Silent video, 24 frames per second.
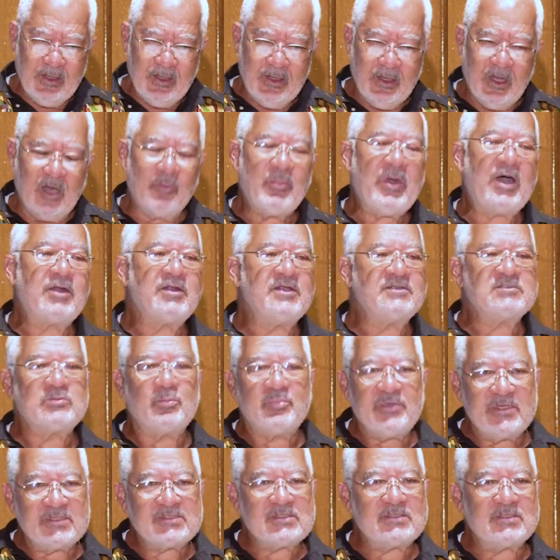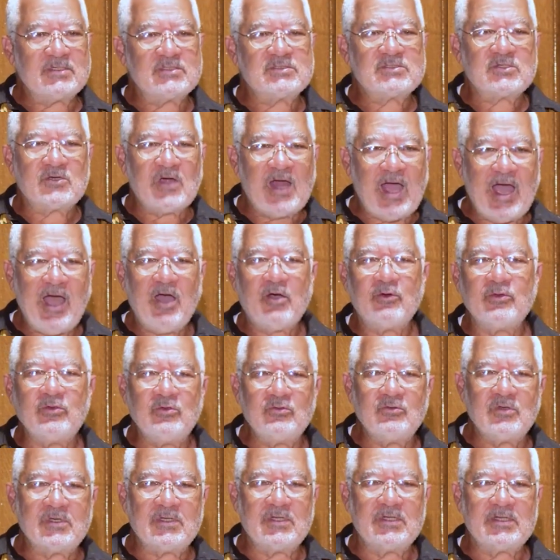about his business, or how you
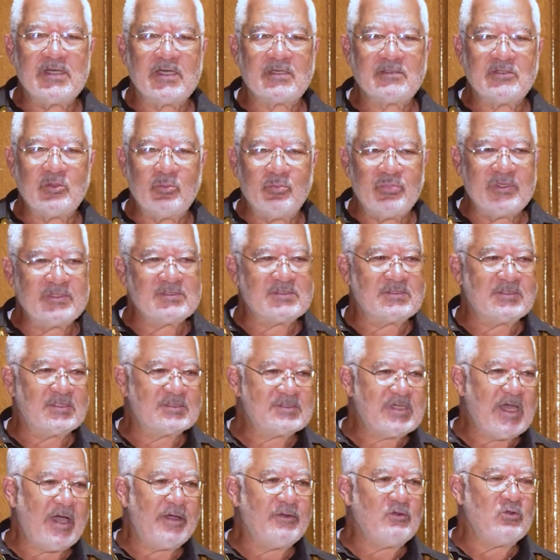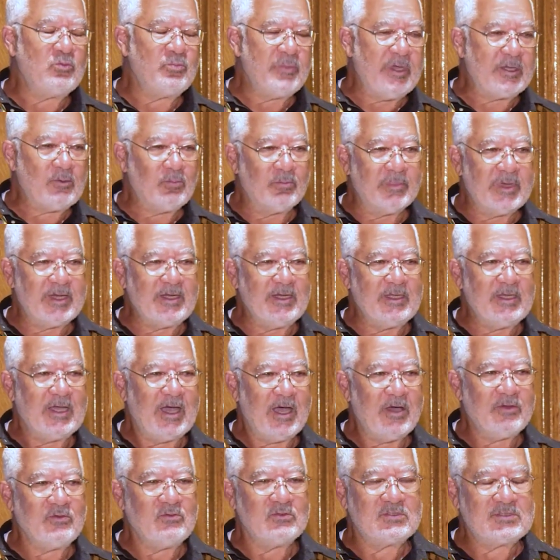conduct a business, how you make money, how
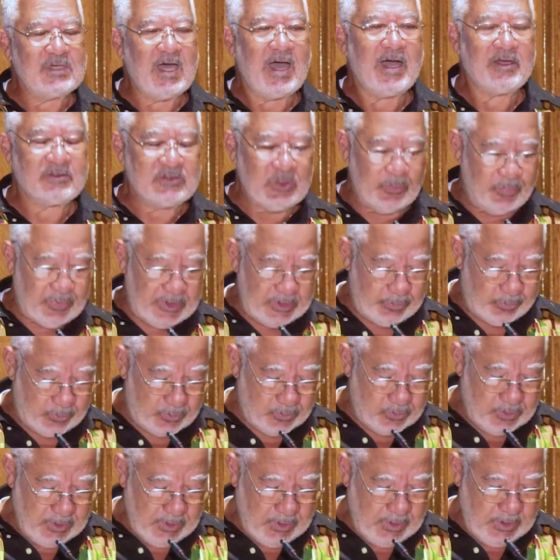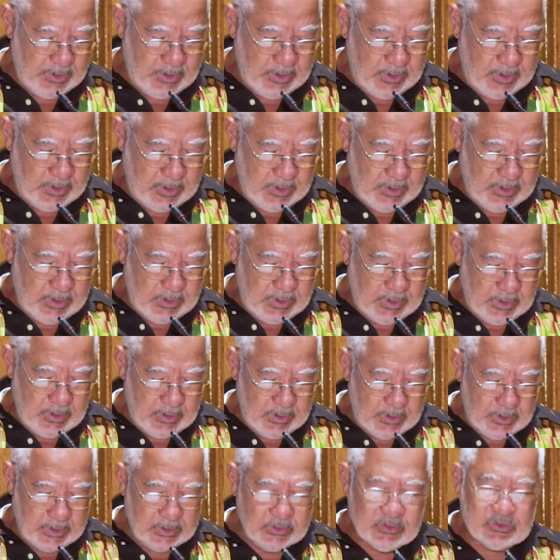you talk to people.
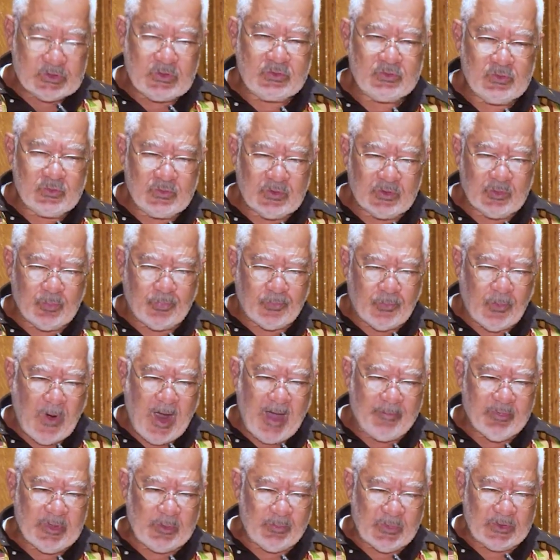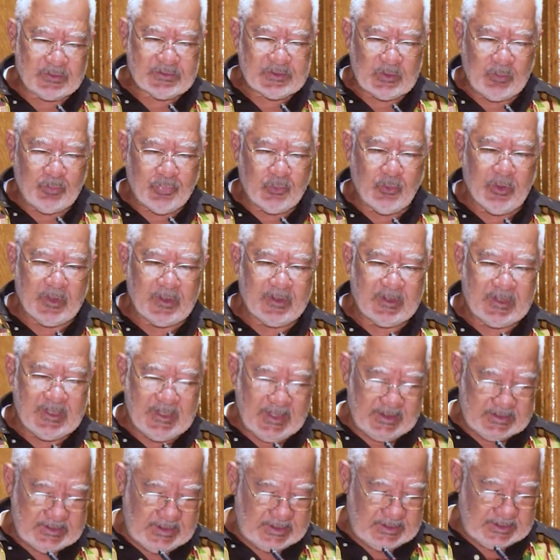And two of the probably most important
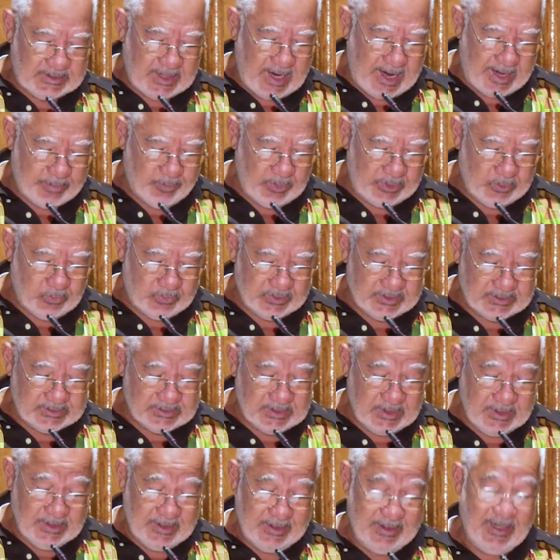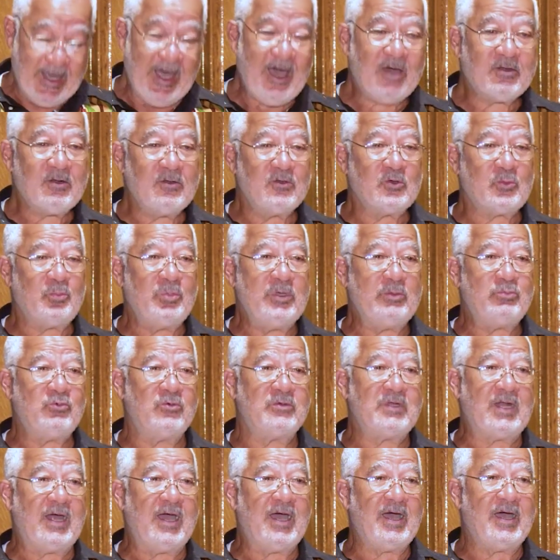things he taught me was how to look people
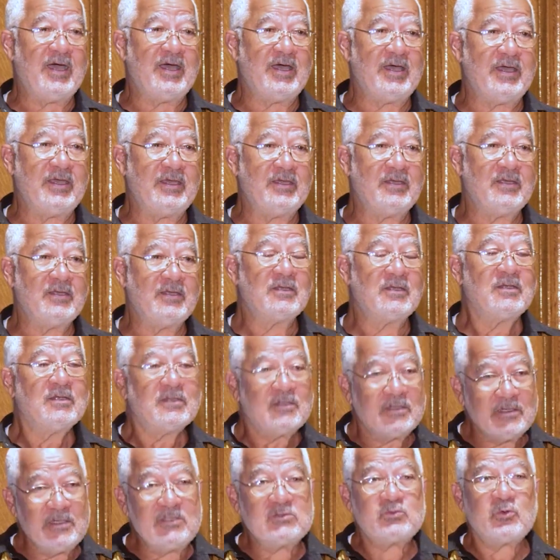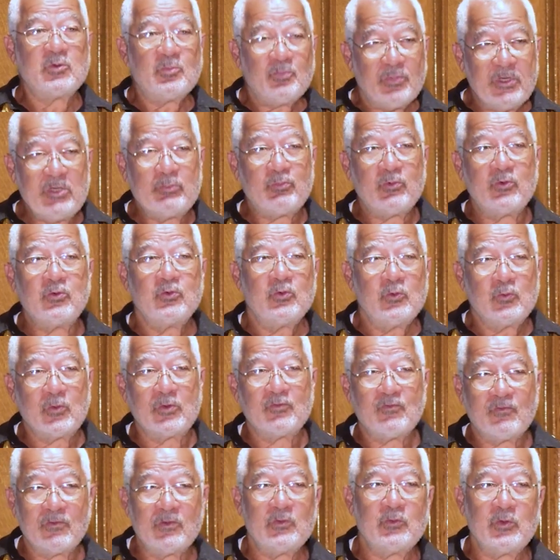in the eye. These were people who were
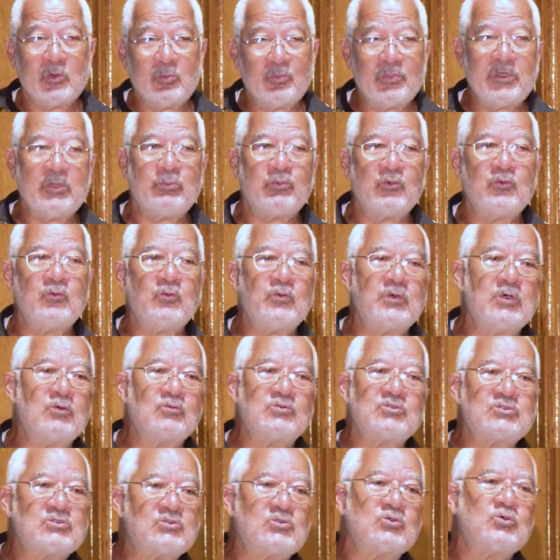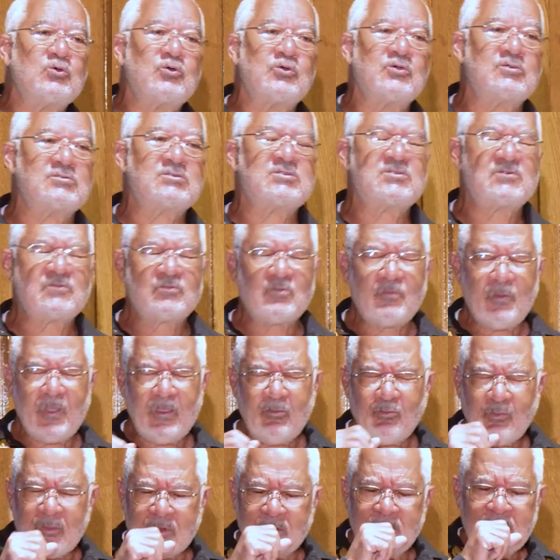affluent people who owned
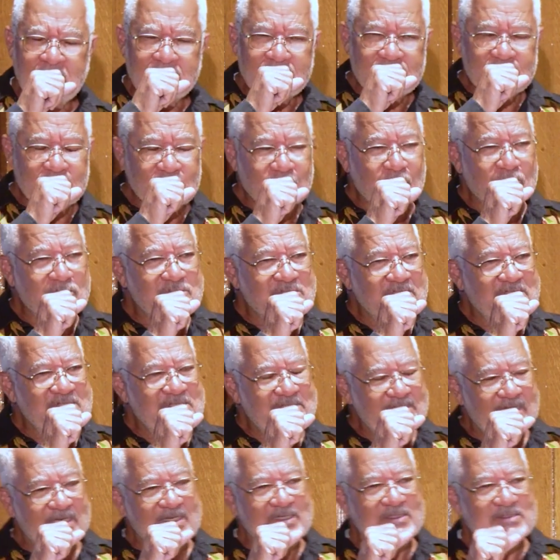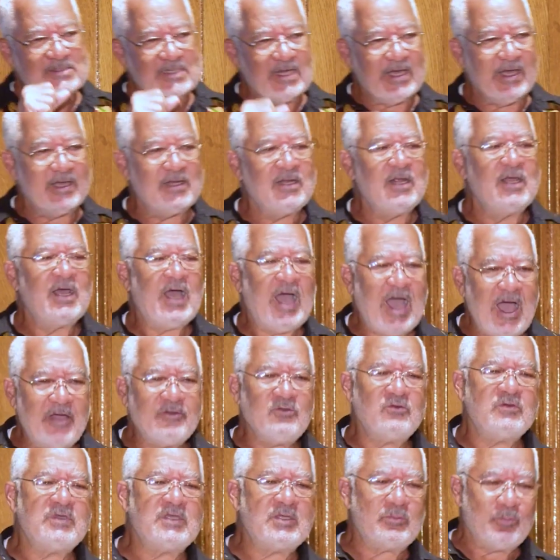stores in Shadyside, how
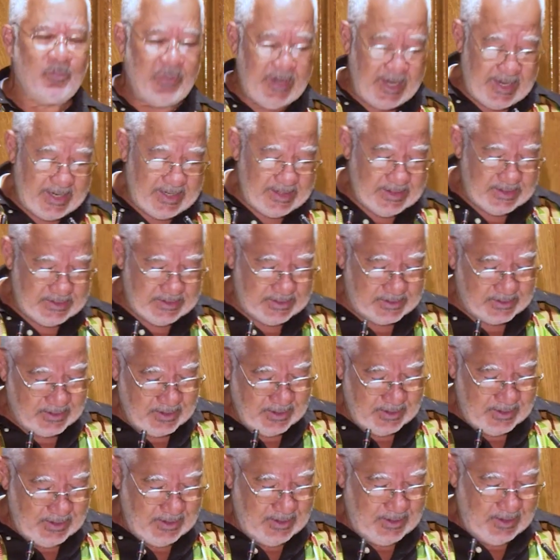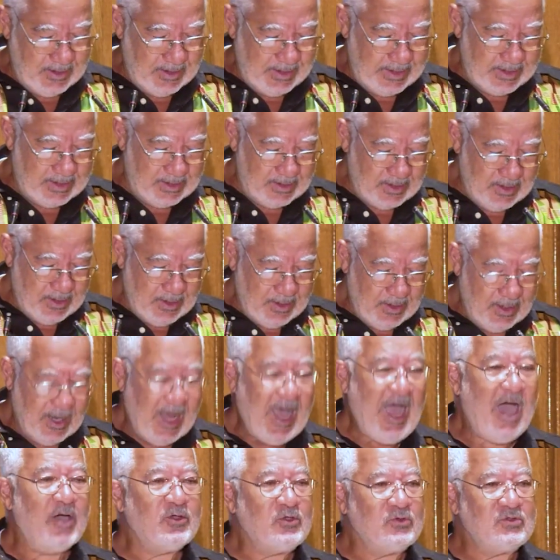you get paid, and
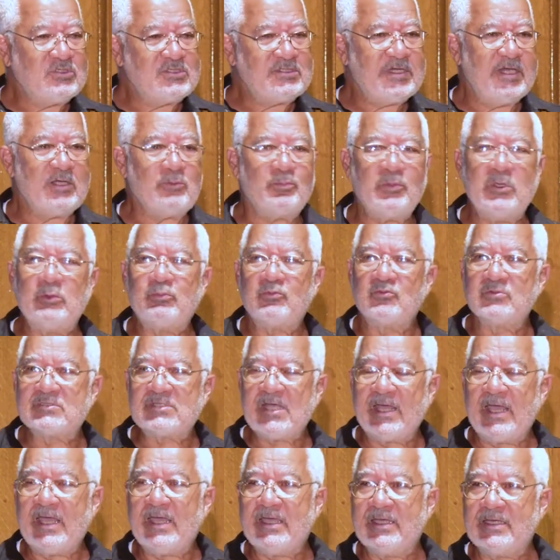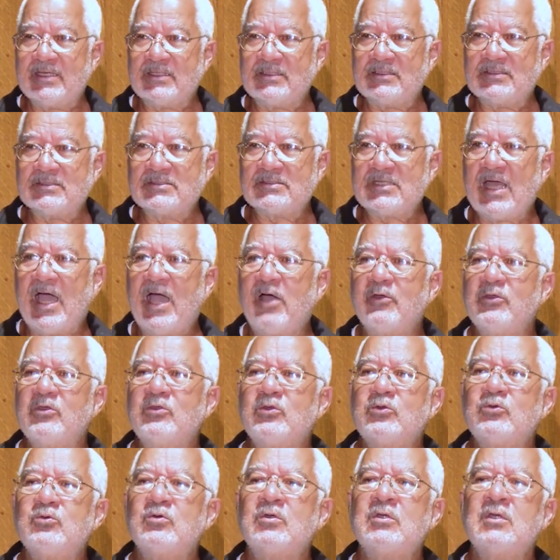how you shake people's hands, how
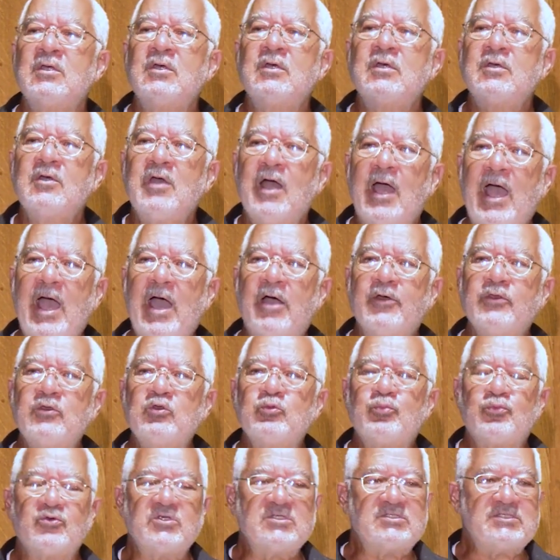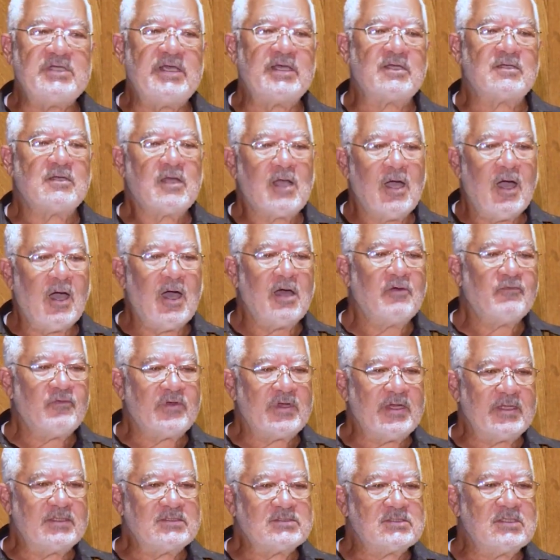you project
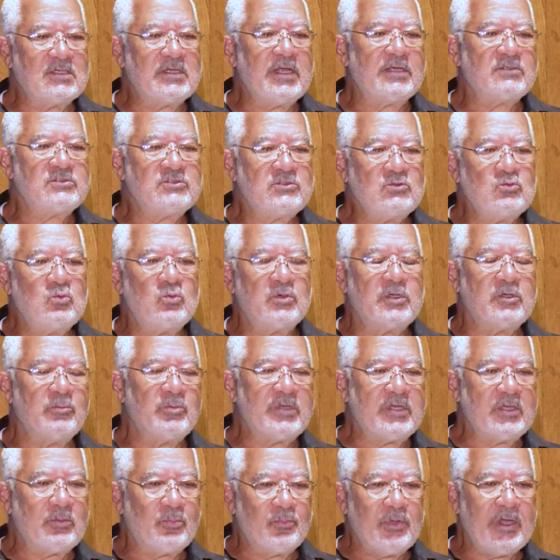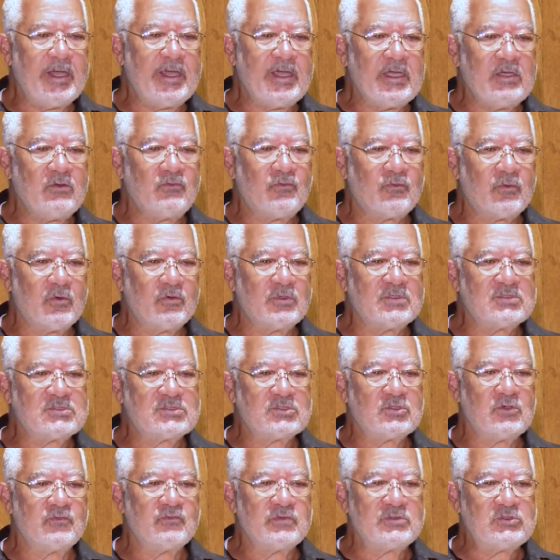confidence and that you want to get paid for the
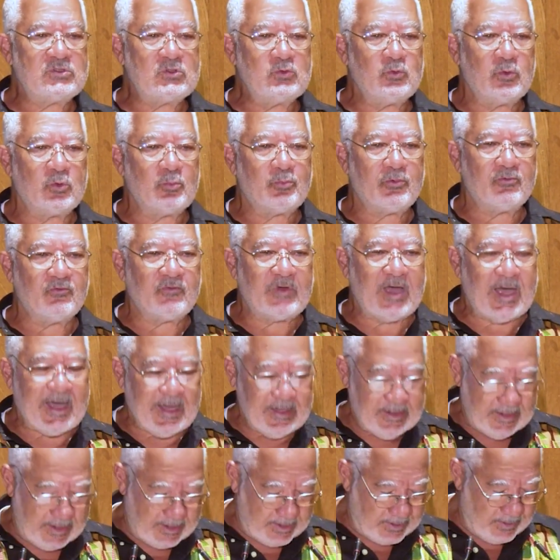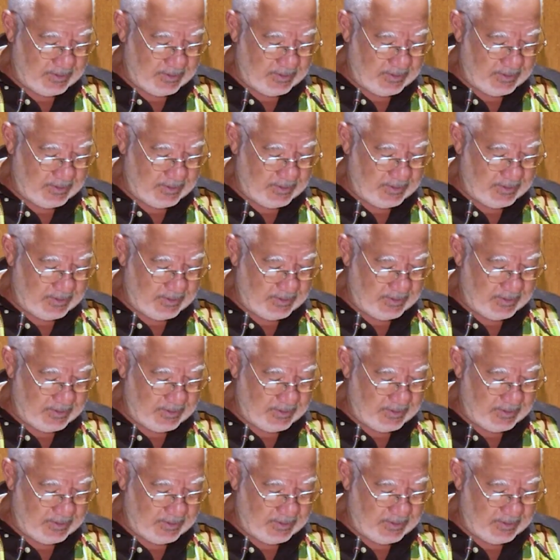service you were providing.